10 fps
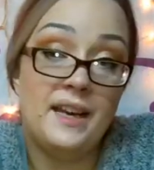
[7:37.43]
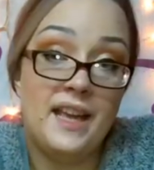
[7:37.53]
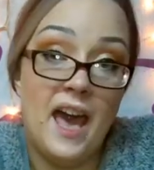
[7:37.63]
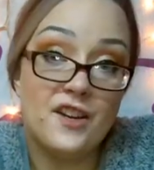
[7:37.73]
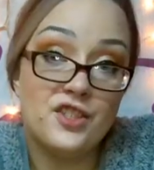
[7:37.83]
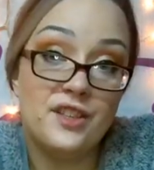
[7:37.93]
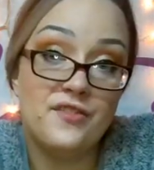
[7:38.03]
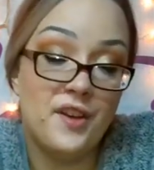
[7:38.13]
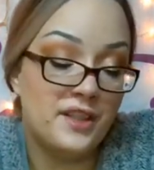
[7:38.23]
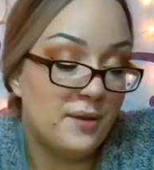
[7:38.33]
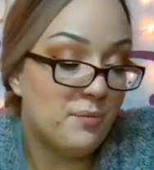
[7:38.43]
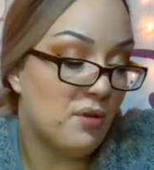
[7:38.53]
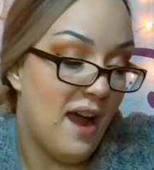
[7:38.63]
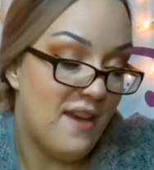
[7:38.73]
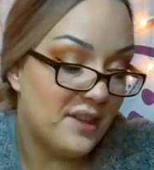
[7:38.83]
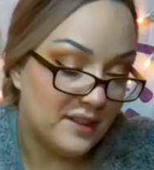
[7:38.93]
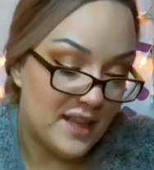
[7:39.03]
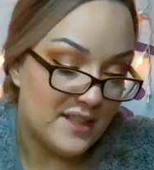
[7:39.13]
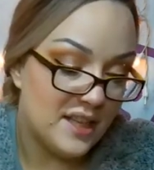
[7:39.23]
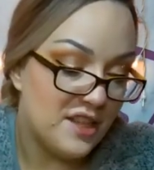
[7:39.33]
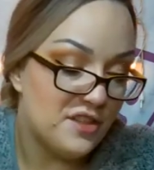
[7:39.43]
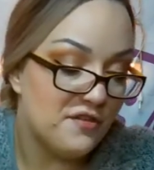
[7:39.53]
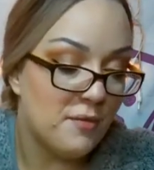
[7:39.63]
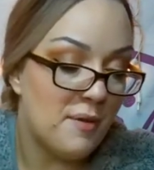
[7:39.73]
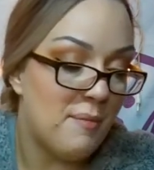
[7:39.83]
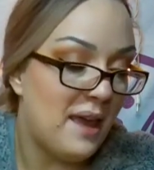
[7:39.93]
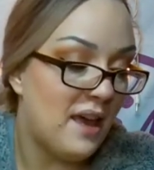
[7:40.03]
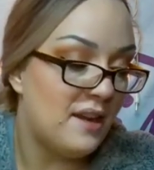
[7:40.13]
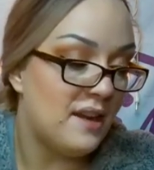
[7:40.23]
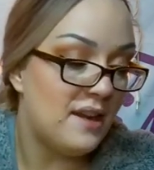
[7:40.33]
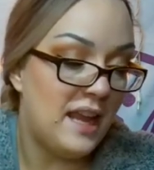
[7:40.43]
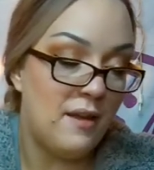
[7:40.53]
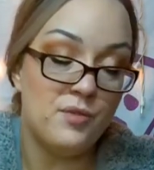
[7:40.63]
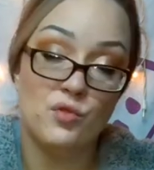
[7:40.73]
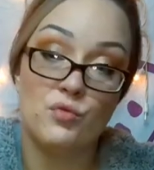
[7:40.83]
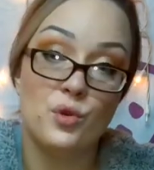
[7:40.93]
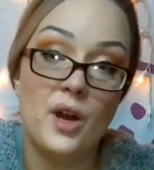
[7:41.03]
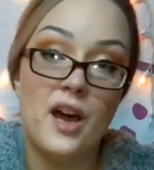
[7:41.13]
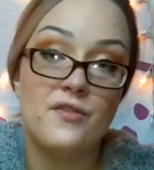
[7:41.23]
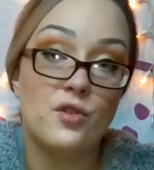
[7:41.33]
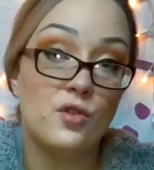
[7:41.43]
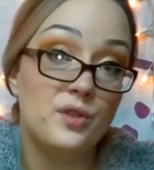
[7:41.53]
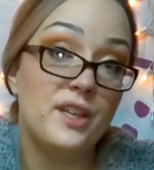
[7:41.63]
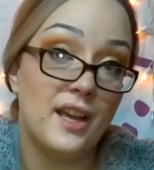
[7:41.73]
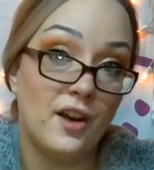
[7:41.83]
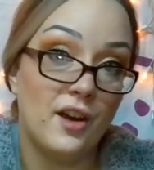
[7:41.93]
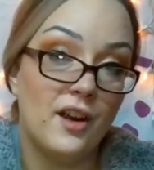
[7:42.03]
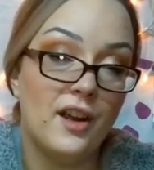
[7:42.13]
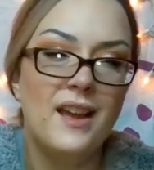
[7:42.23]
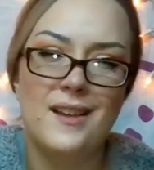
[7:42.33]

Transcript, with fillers: and he actually funded private lessons from a man named Rudolf Kundinger.